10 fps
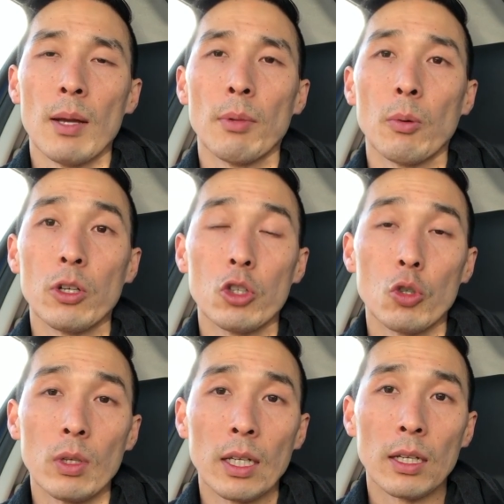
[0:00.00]
But when you're
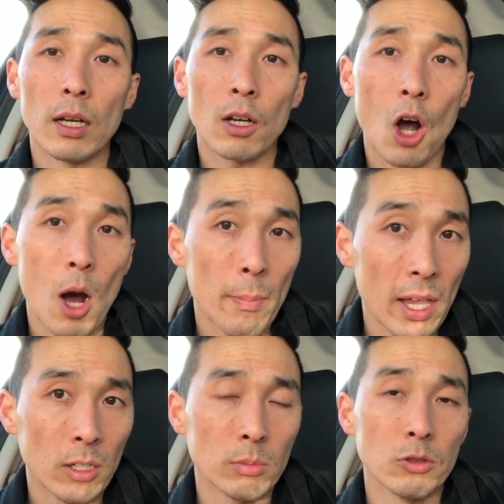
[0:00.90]
doing
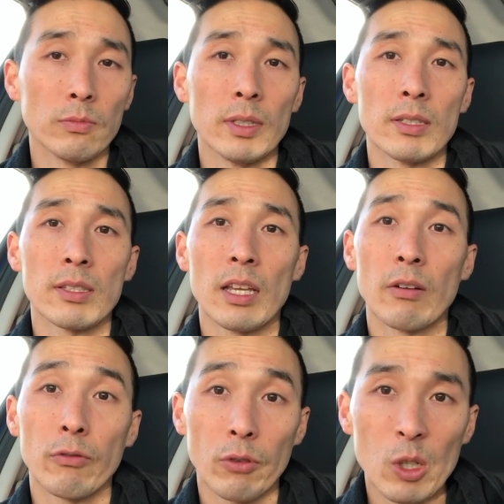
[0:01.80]
compound movements and
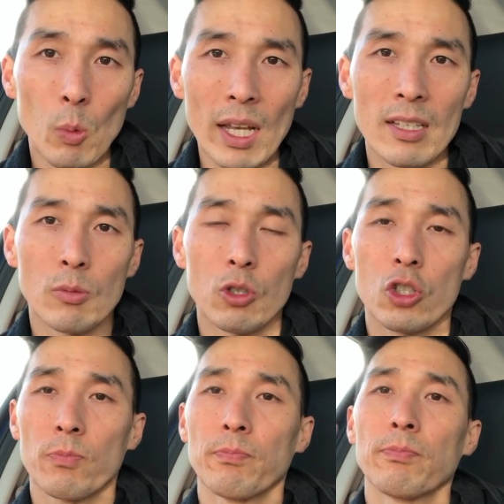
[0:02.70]
free weights, which